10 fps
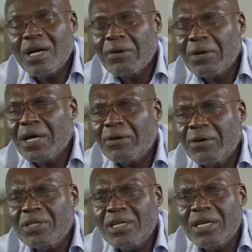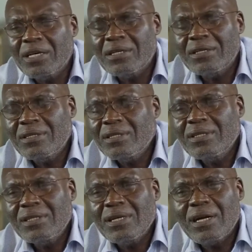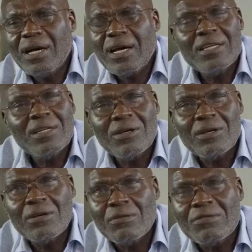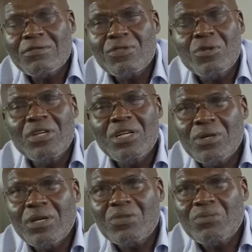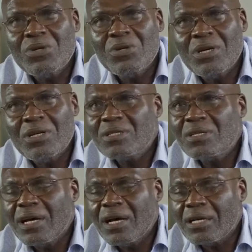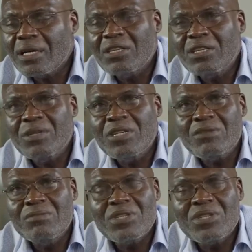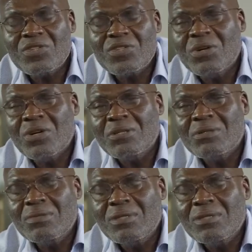And when I got there, I had a lot of story about this product and how the business run.